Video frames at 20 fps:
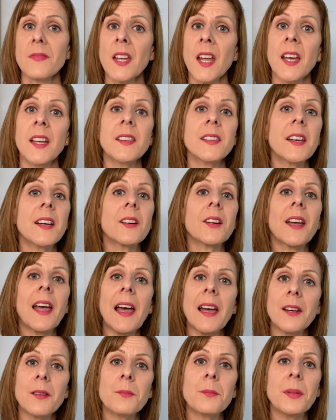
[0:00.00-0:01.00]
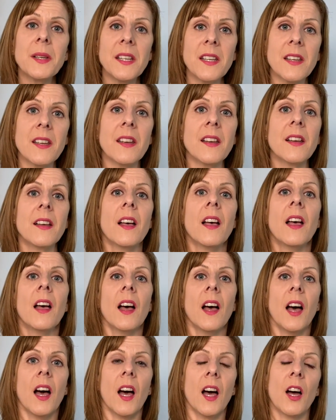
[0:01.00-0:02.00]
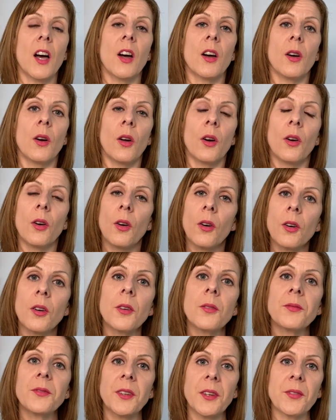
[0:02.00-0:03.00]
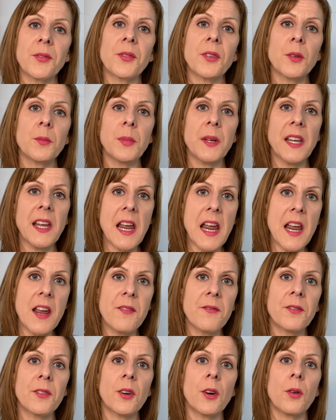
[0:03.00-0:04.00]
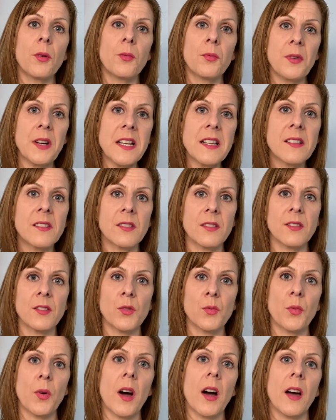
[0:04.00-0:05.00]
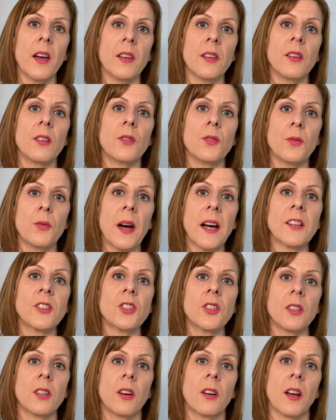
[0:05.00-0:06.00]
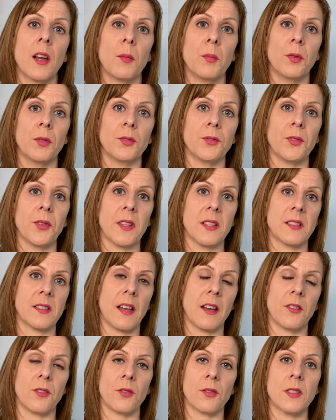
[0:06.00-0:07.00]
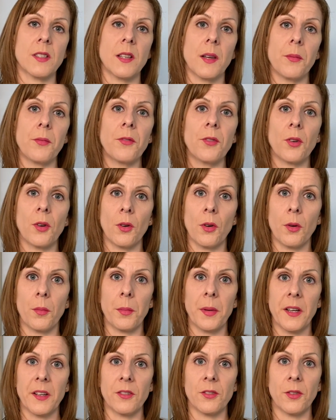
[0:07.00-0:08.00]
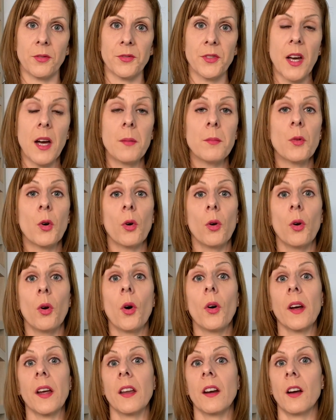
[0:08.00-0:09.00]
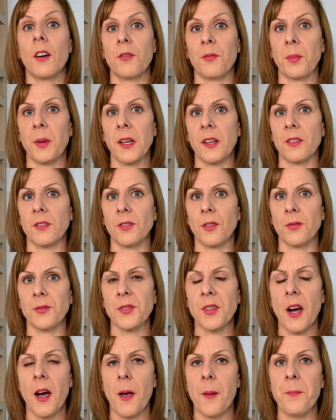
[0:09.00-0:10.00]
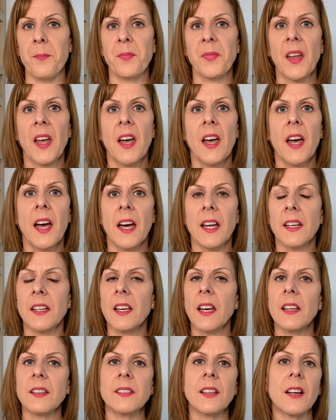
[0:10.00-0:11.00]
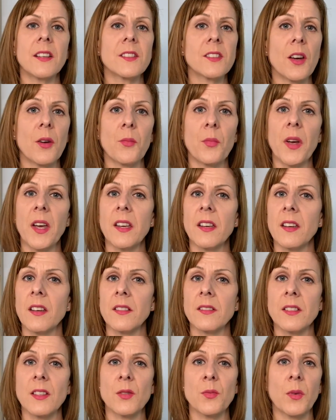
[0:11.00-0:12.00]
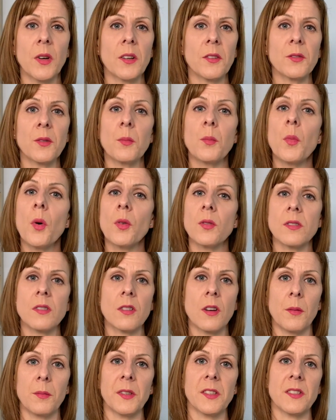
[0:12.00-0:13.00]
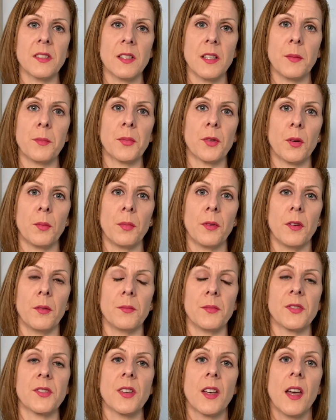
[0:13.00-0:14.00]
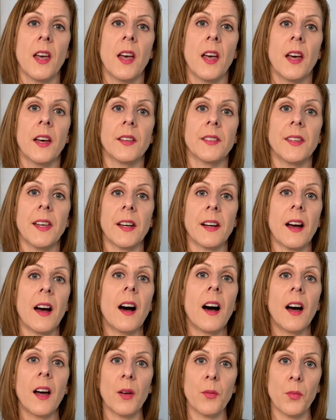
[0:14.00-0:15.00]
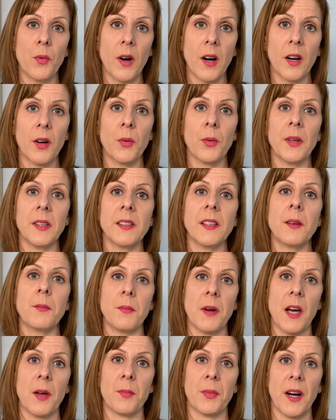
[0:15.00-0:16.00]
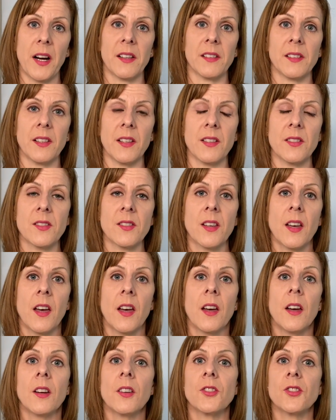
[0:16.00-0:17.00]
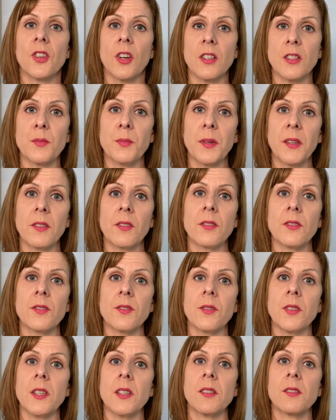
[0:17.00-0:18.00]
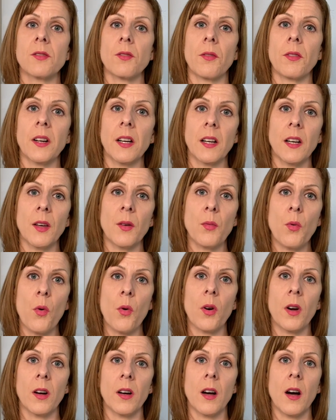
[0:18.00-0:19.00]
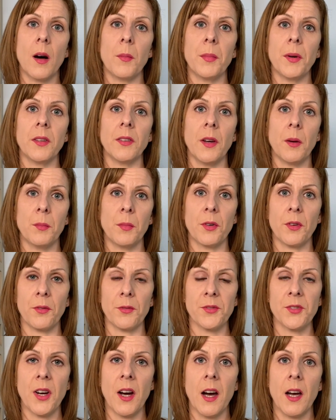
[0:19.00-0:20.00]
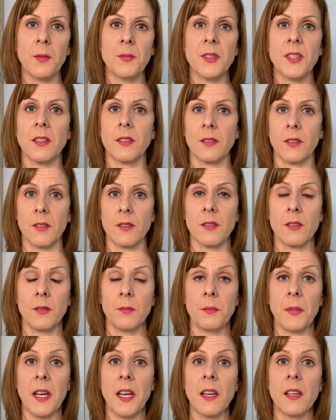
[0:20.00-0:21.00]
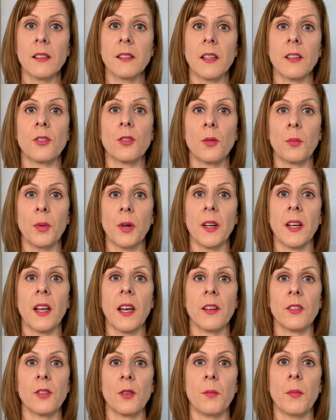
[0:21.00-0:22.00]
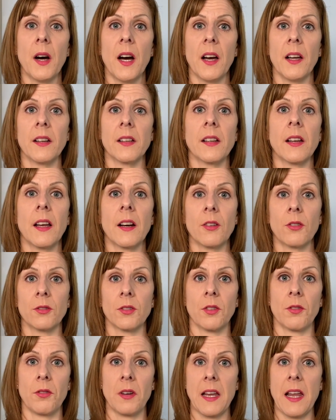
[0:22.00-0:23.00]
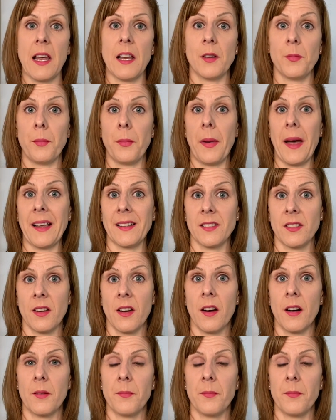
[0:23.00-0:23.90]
And there can be uh, a lot of different behavioral reasons why you're actually not able to extend your sleep for a long period of time or long enough period of time. And again, nighttime wakings is one of the most common sleep problems that I work with in my practice. Just because you historically woken up a number of times, it doesn't mean that your body and your mind cannot create better.